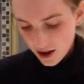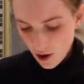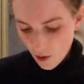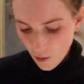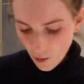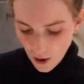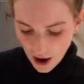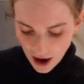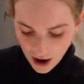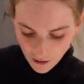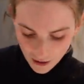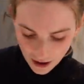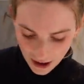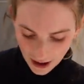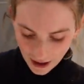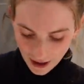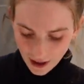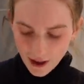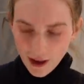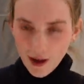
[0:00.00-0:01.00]

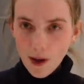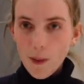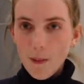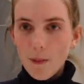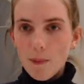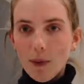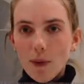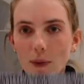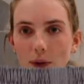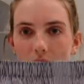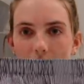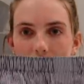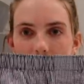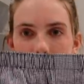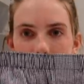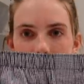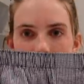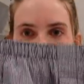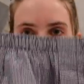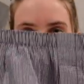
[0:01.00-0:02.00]
wearing
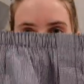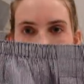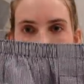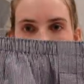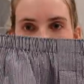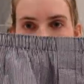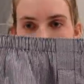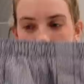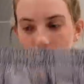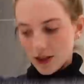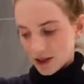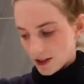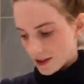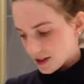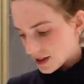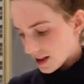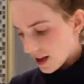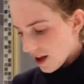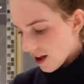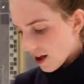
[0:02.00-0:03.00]
boys'
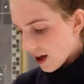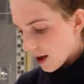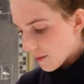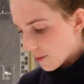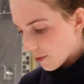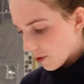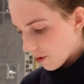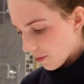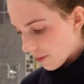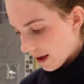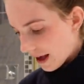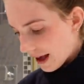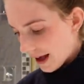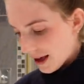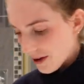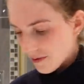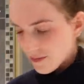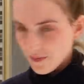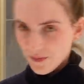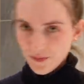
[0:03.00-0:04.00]
boxers. I bought a
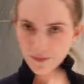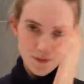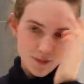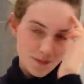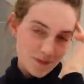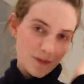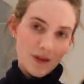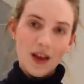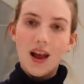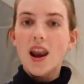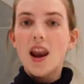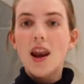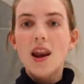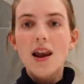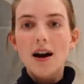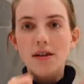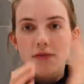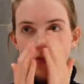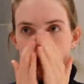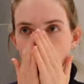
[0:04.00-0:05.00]
pair,
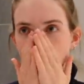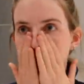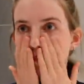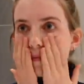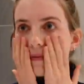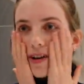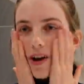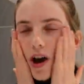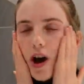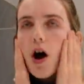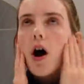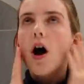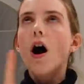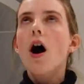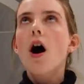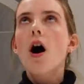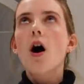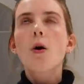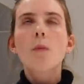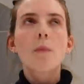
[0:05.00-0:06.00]
love them.
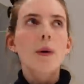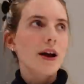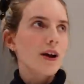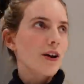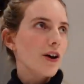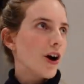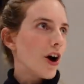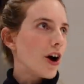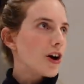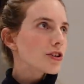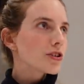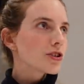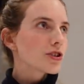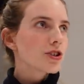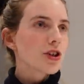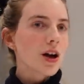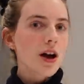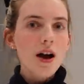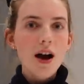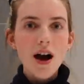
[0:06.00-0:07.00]
Oh my
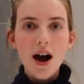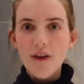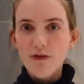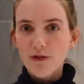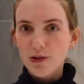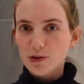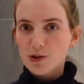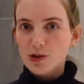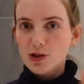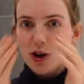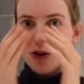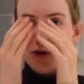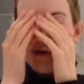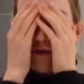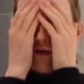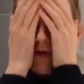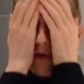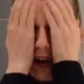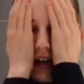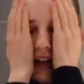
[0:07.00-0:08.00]
gosh, I feel so
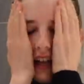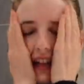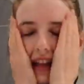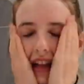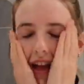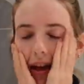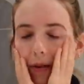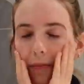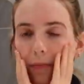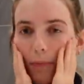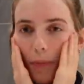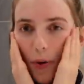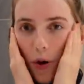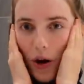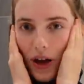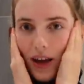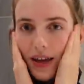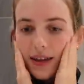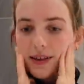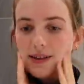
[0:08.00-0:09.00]
free in them.
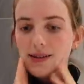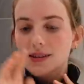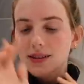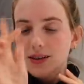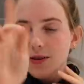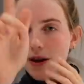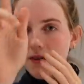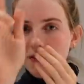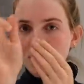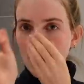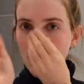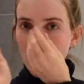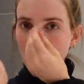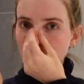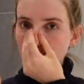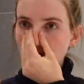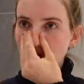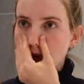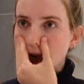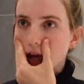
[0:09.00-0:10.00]
Boys, you have it
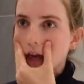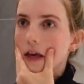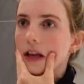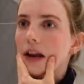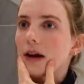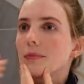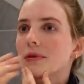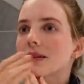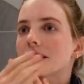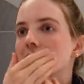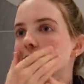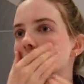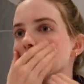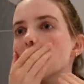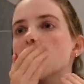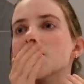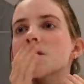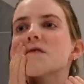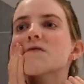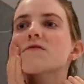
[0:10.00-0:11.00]
lucky, let me say
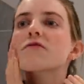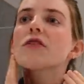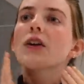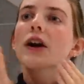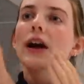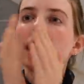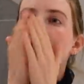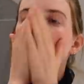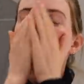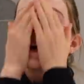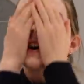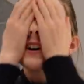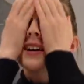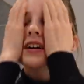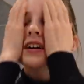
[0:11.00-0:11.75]
that for free.